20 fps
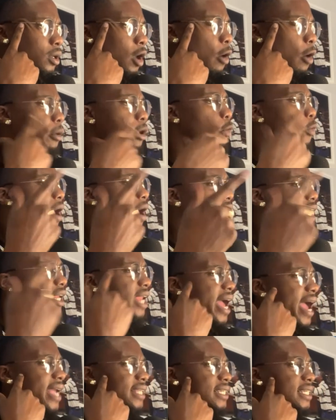What we
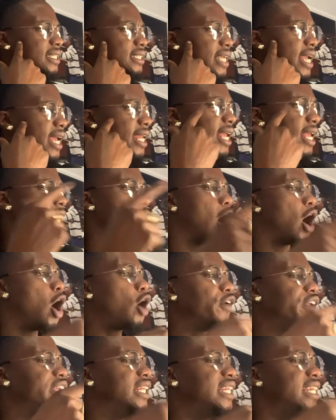recognize is that in
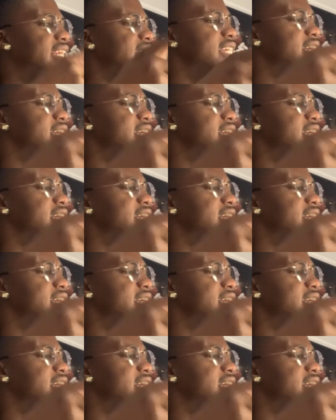all elite